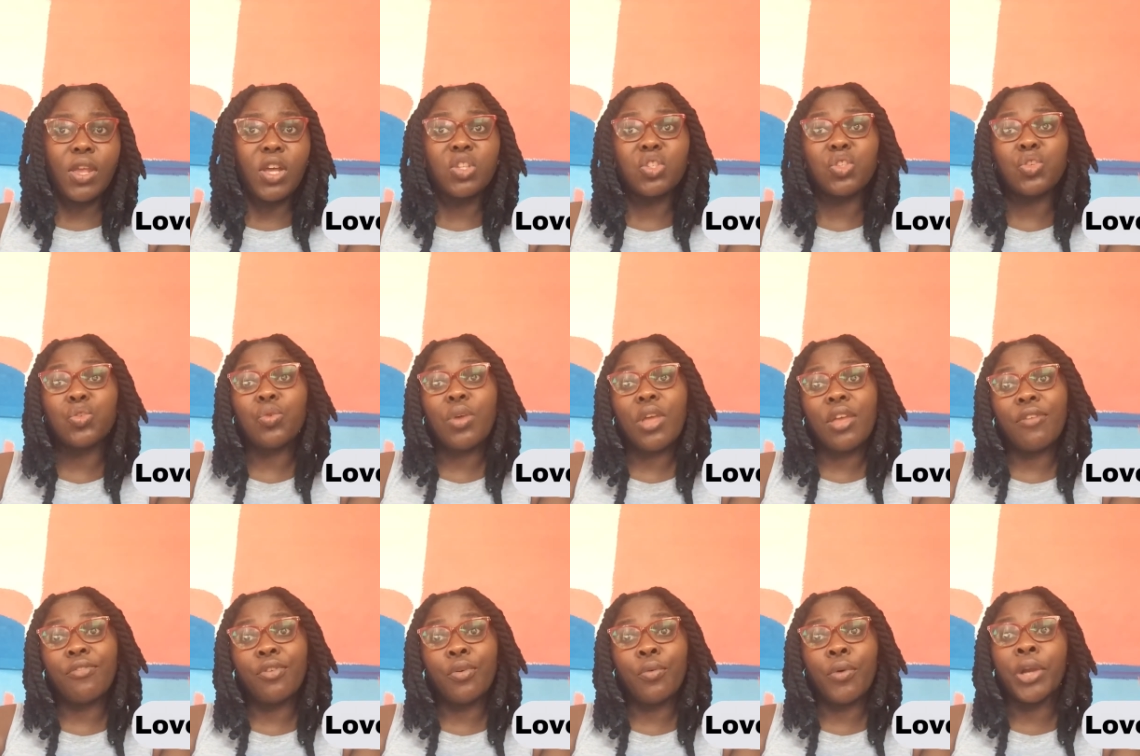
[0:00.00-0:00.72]
to
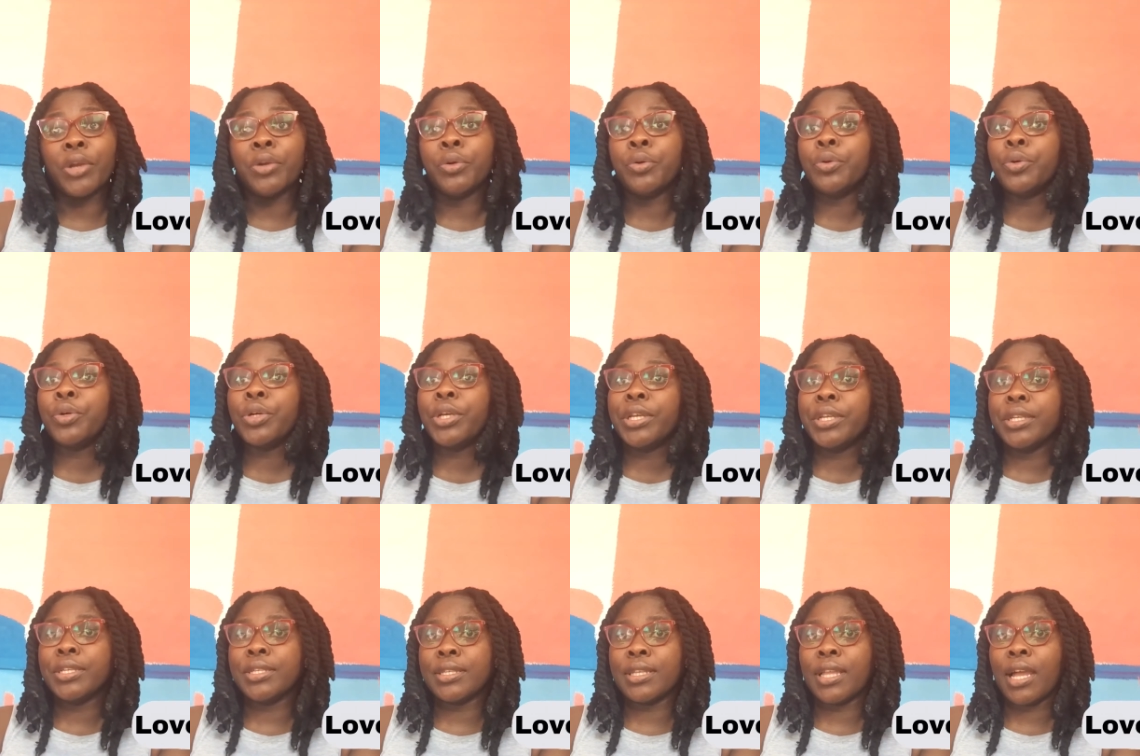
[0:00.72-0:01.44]
everyone who
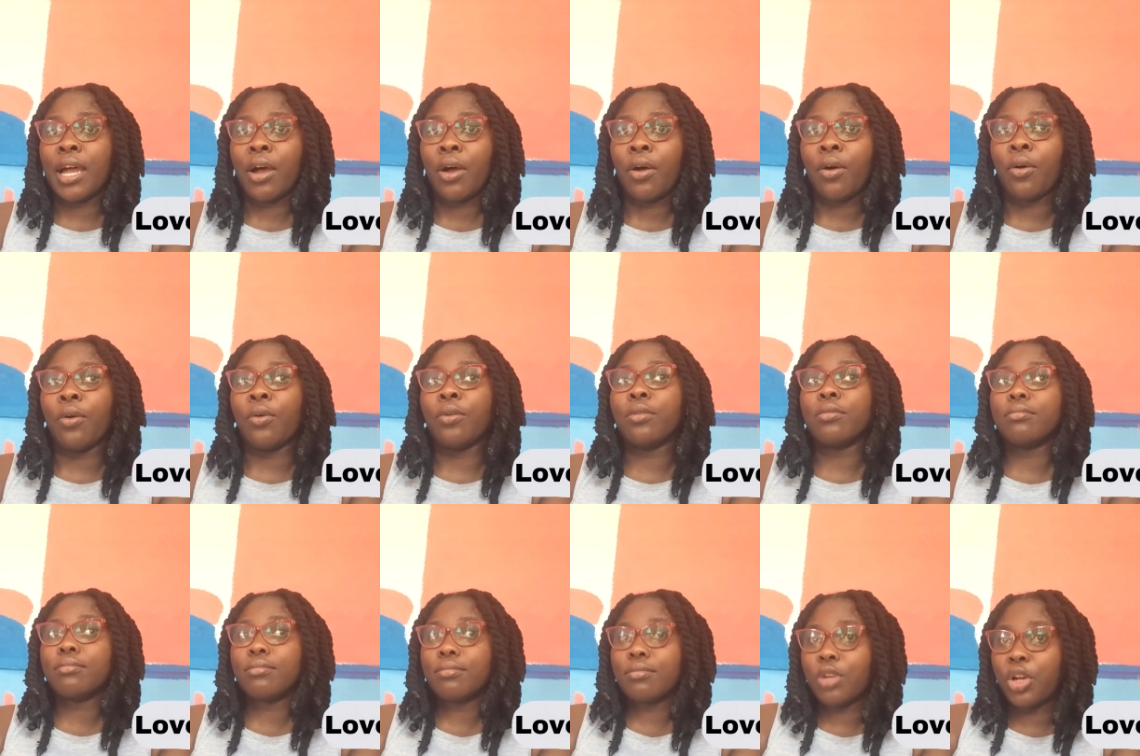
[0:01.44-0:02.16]
is now
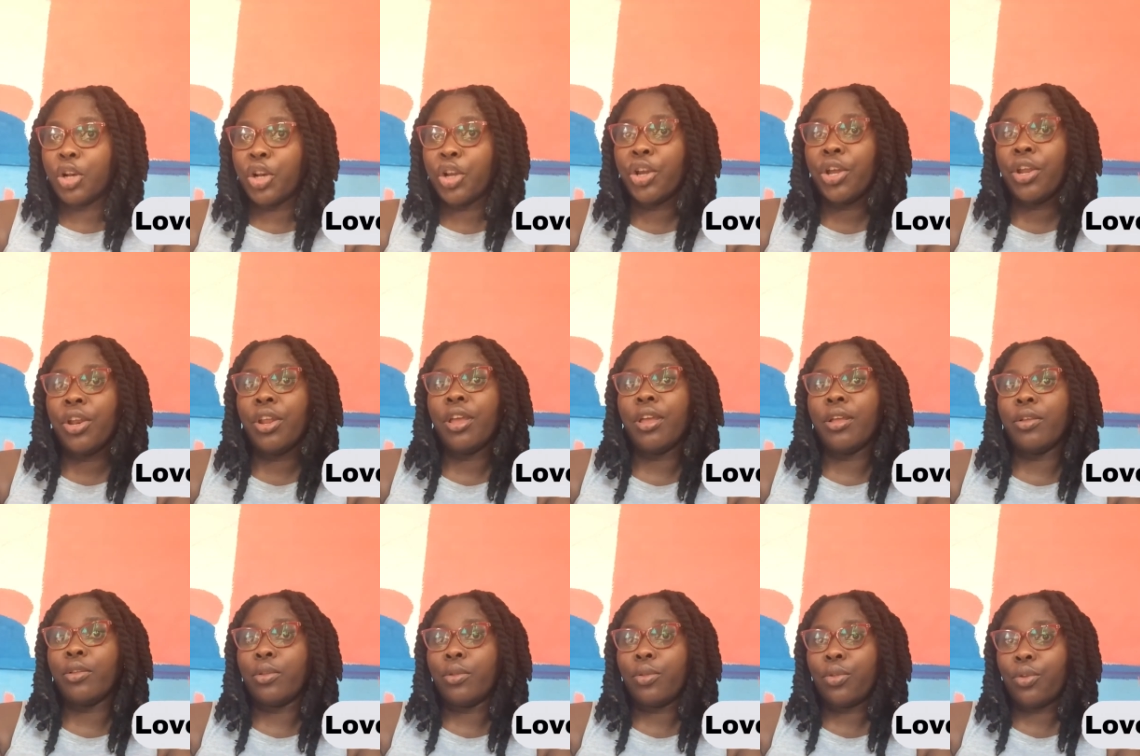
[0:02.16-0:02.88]

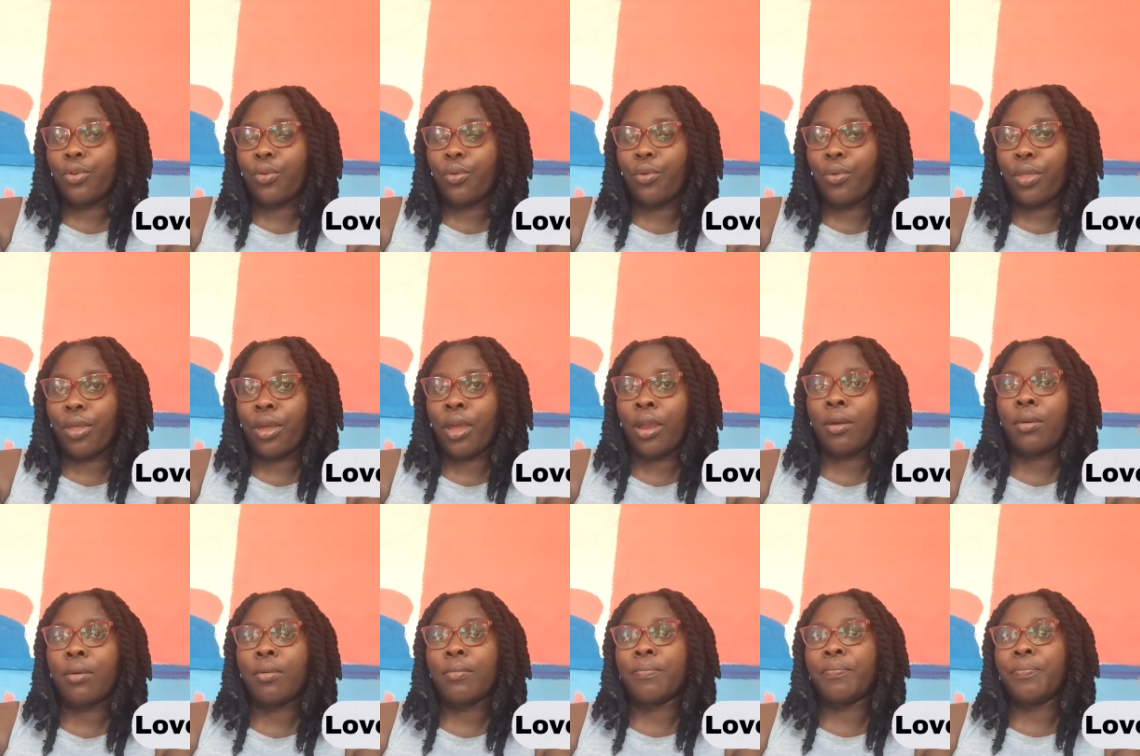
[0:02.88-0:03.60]
learning through that
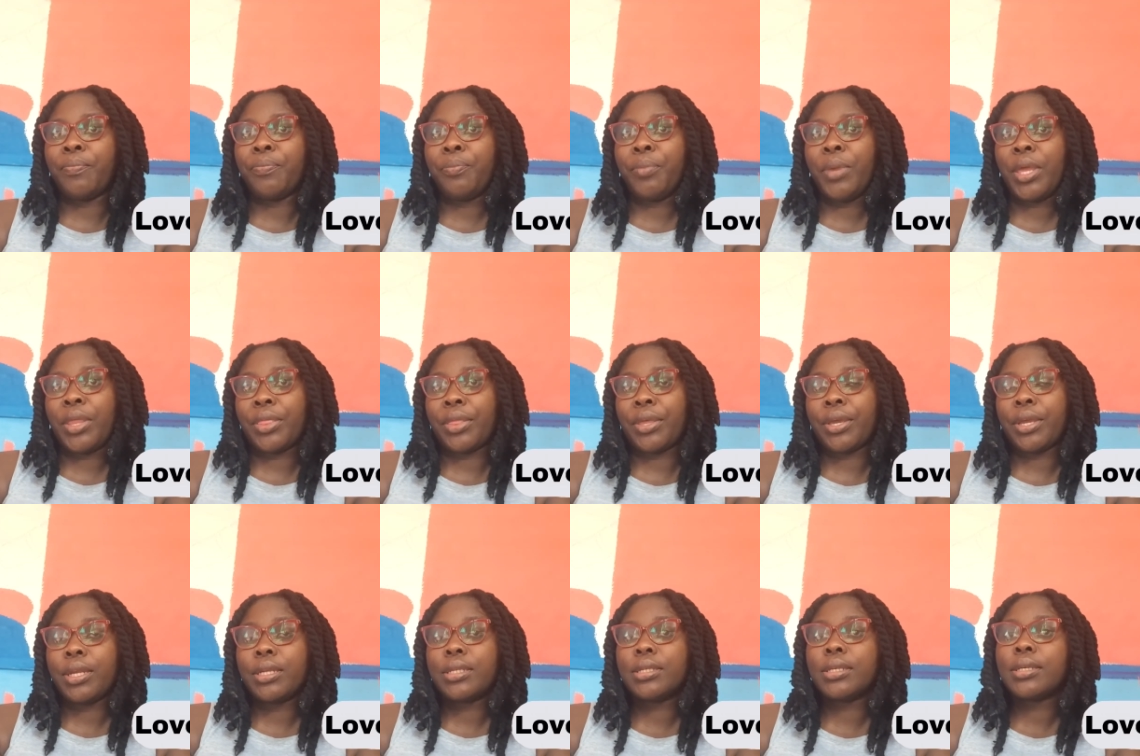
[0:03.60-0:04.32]

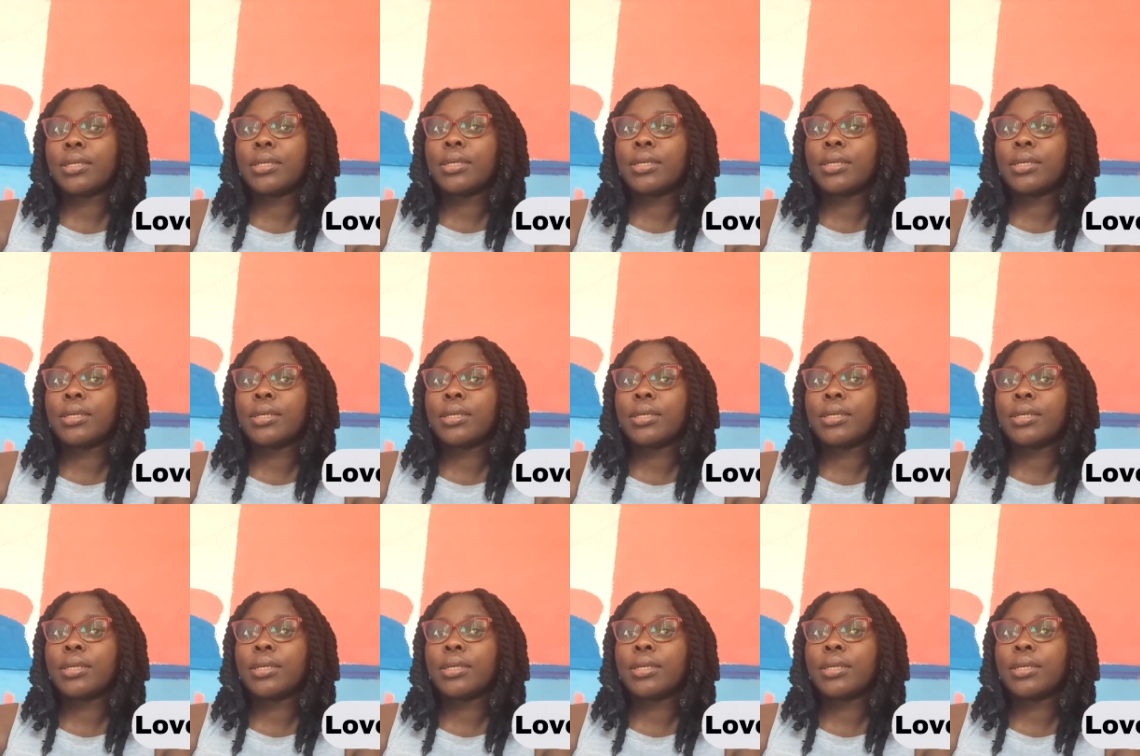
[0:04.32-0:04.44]
method.